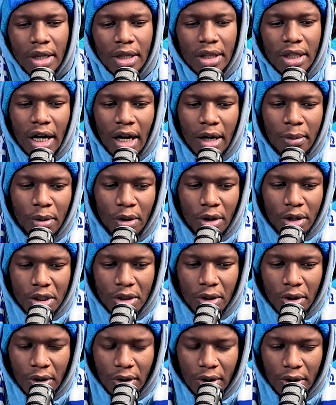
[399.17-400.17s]
They had
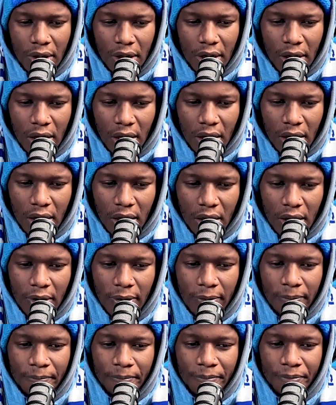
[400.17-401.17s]
brought on
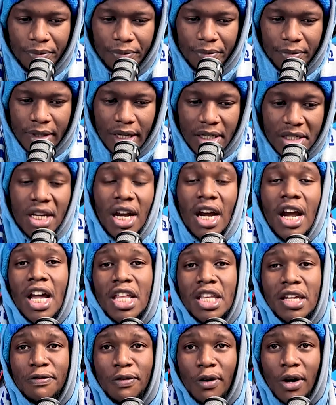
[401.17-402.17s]

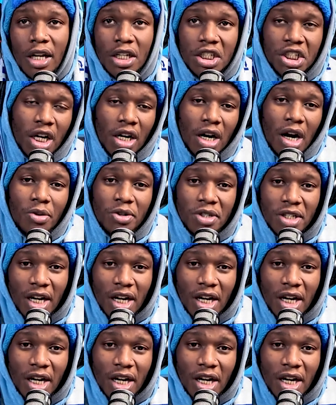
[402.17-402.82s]
Zakani for El Sharawi.